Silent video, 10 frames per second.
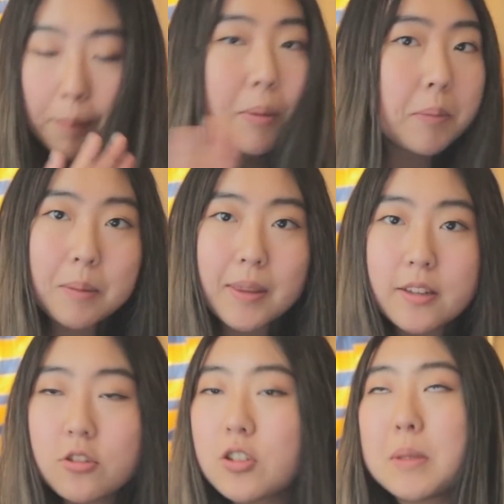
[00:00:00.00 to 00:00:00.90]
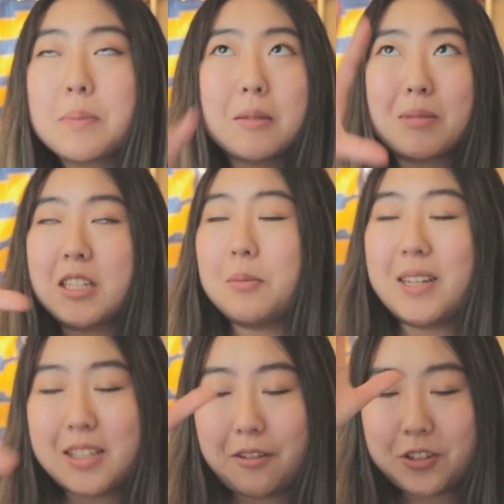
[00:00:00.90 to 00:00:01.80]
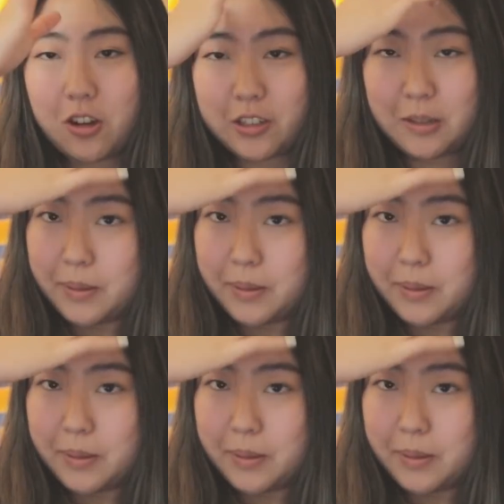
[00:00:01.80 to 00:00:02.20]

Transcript: But maybe that's just me being mean to myself talking,